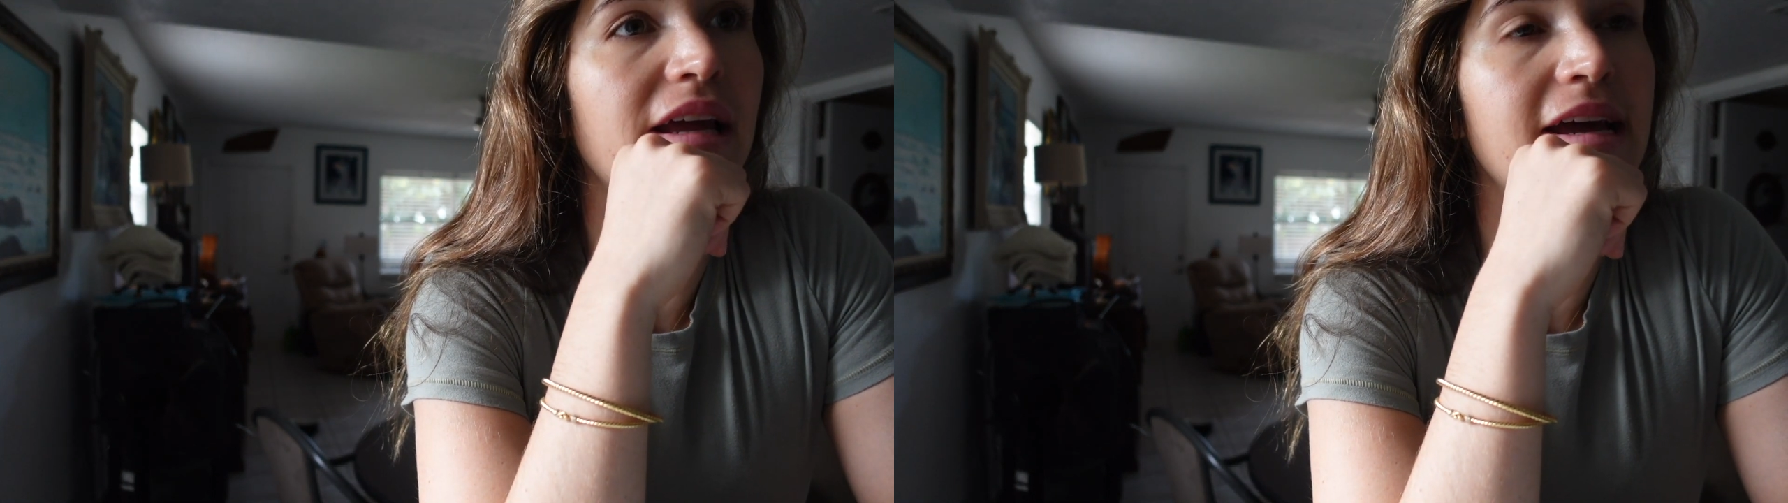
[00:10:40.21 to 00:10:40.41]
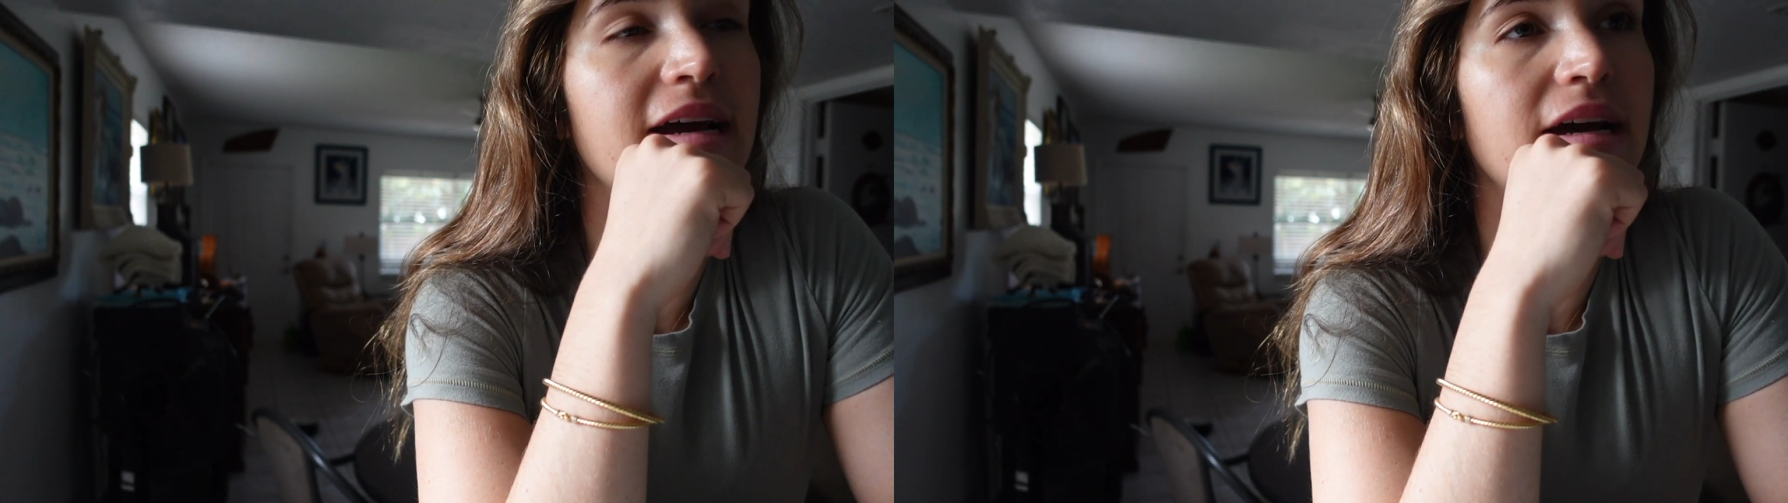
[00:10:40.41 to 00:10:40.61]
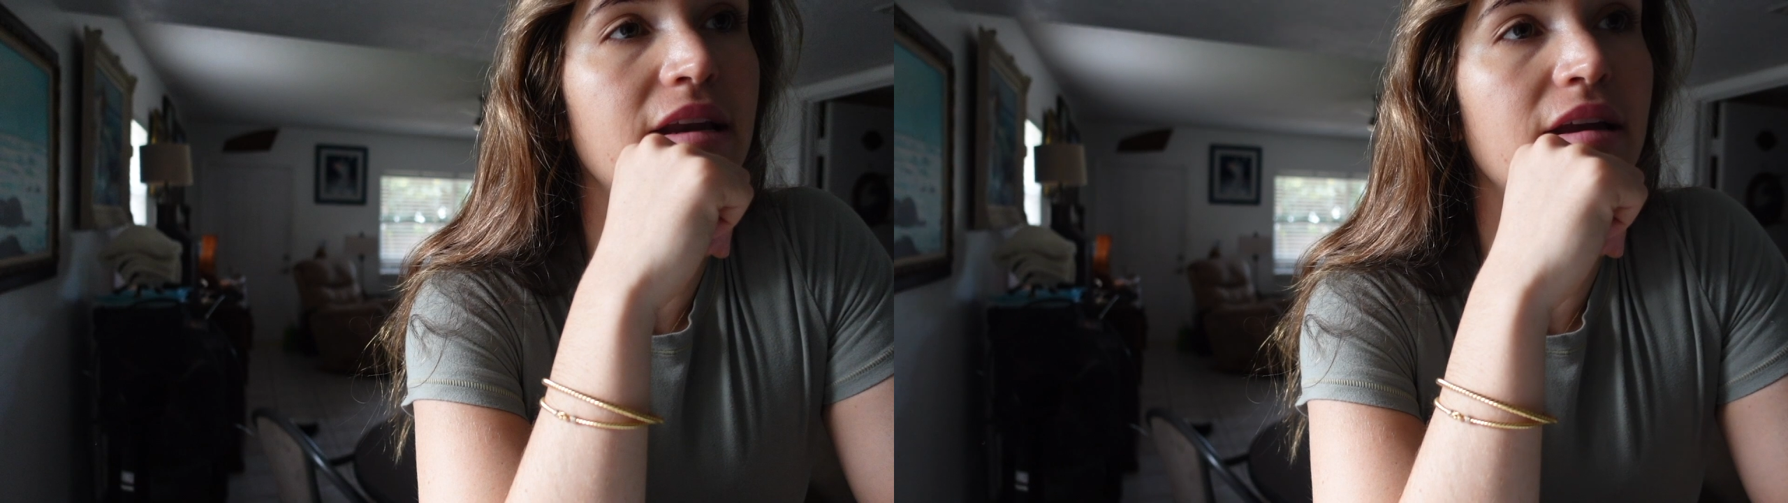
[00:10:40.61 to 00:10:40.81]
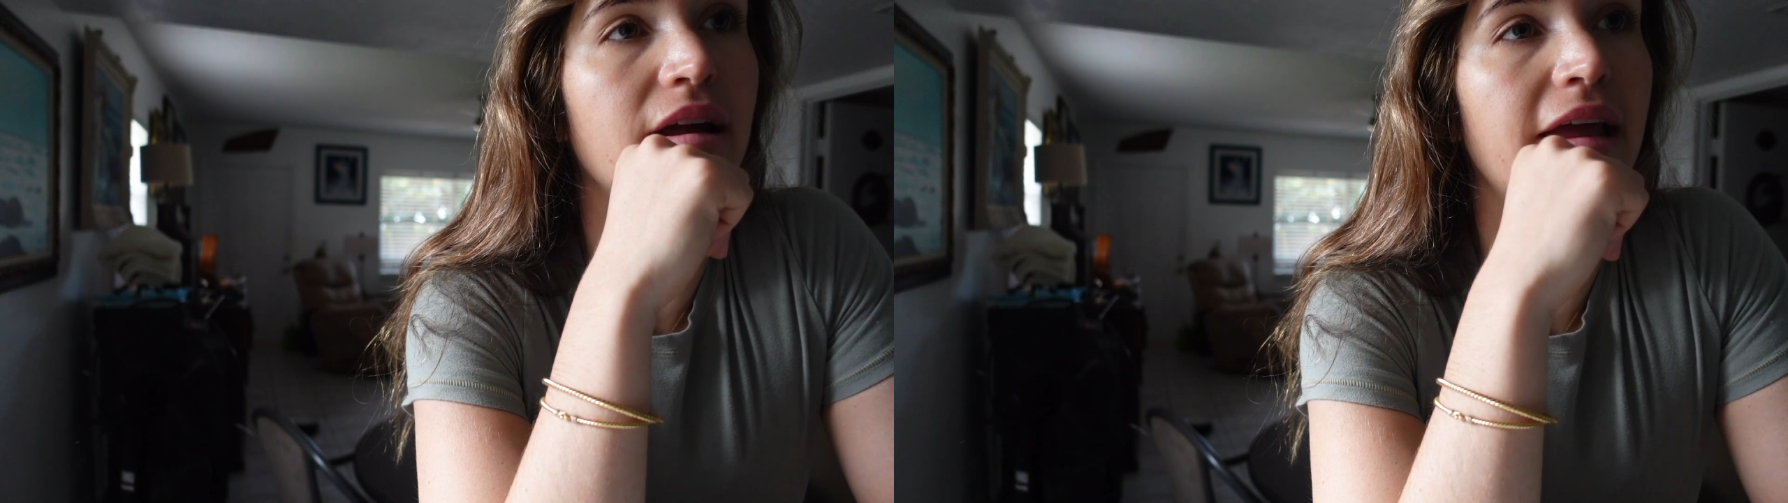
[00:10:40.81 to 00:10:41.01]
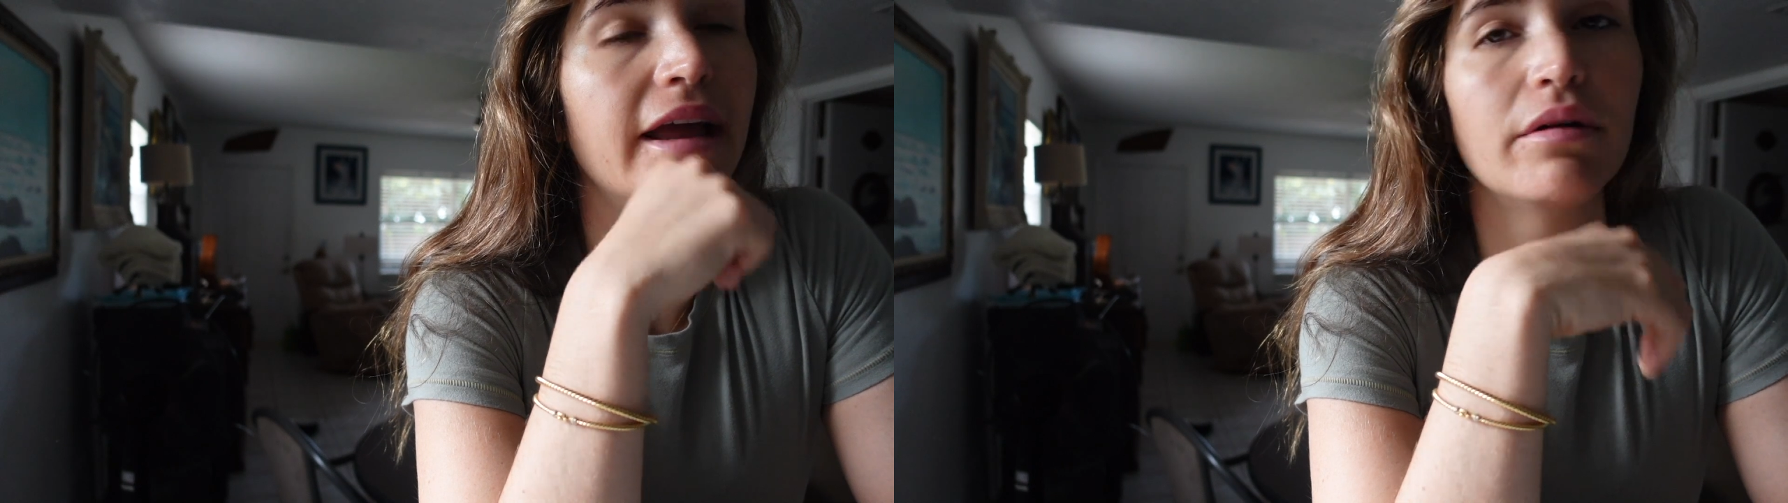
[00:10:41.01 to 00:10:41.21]
and
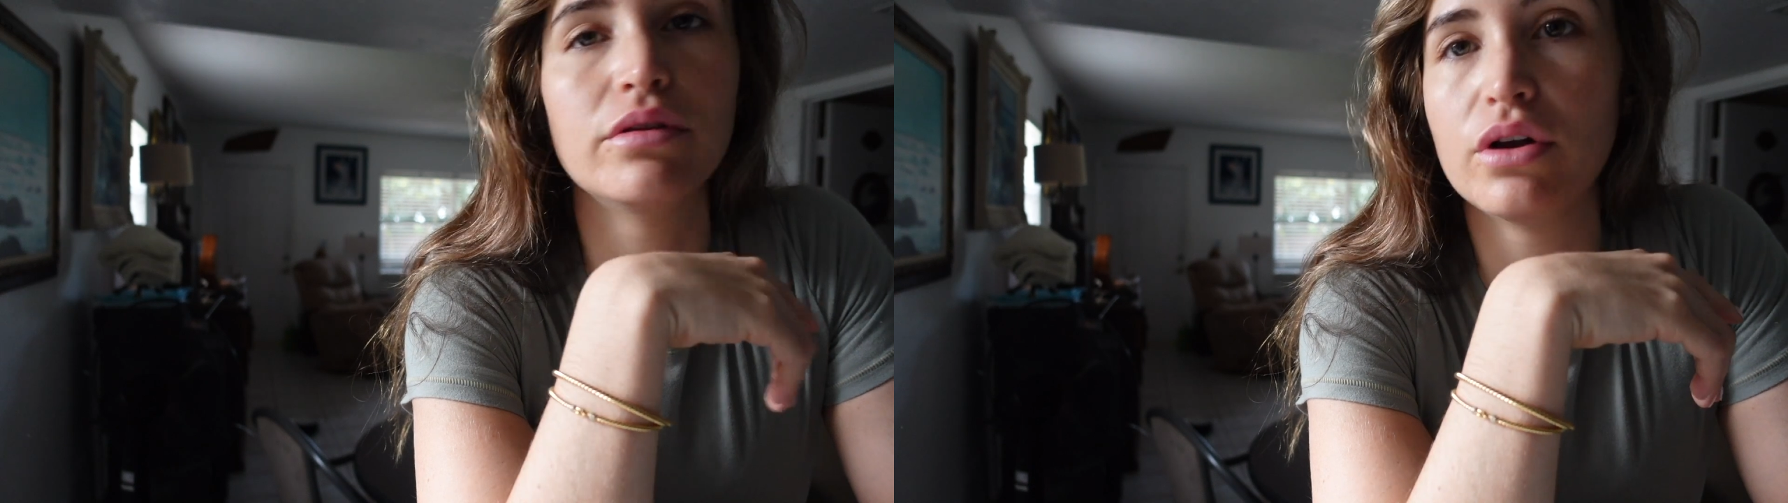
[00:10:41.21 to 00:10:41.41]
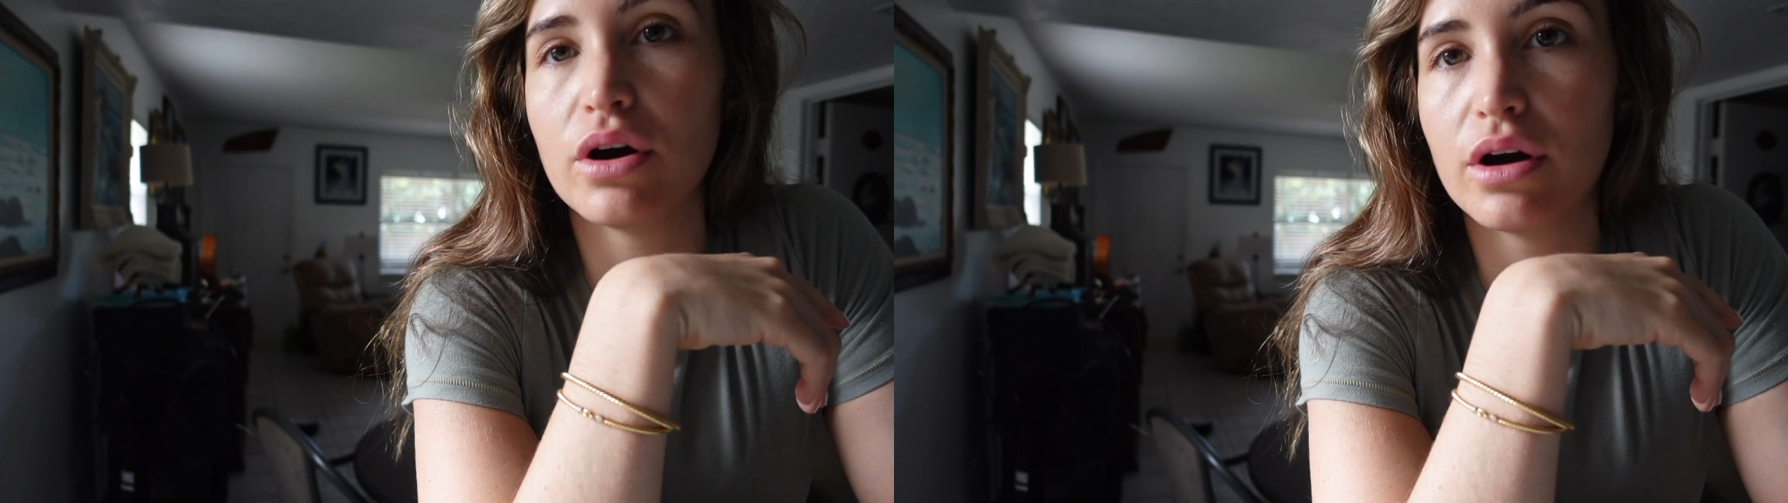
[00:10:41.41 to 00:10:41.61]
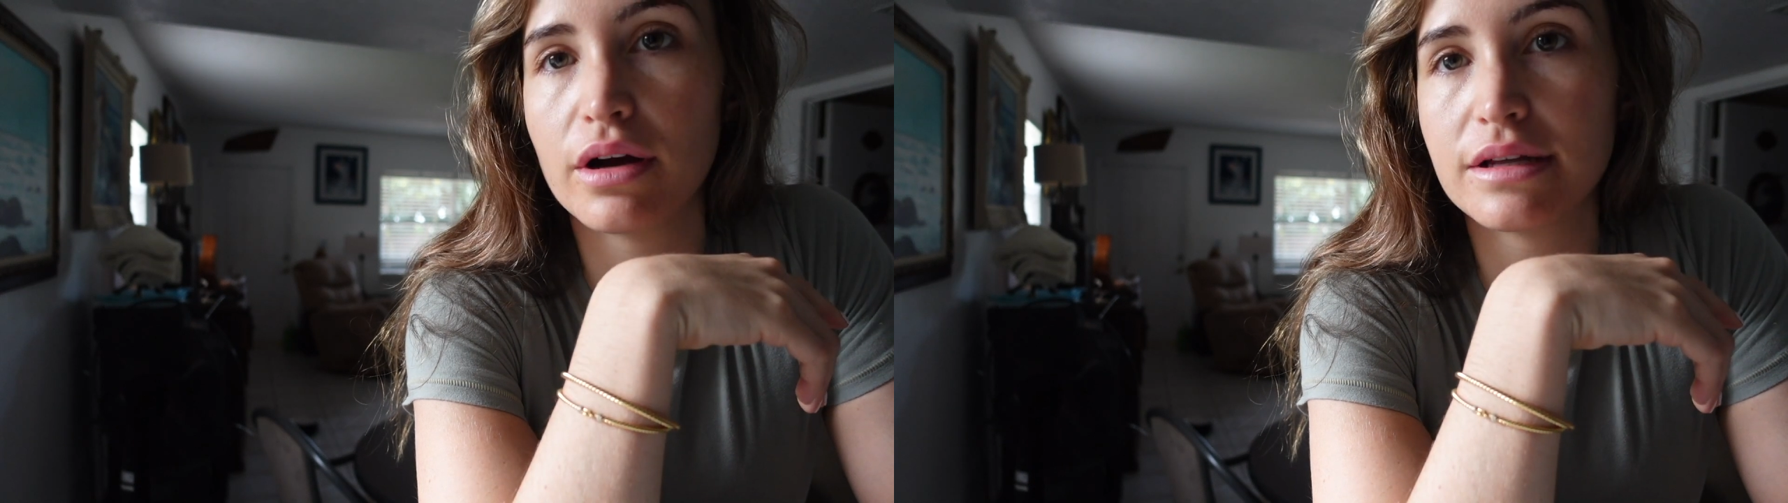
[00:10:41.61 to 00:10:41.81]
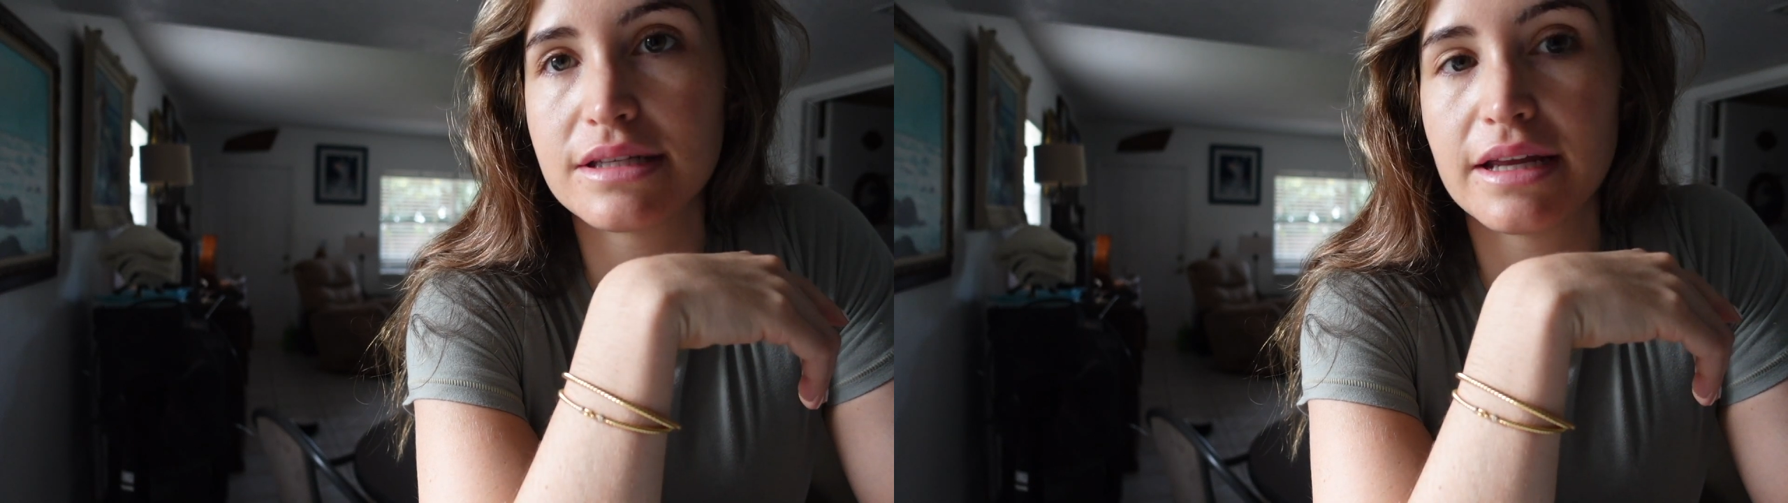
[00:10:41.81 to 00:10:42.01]
hang out with the dogs,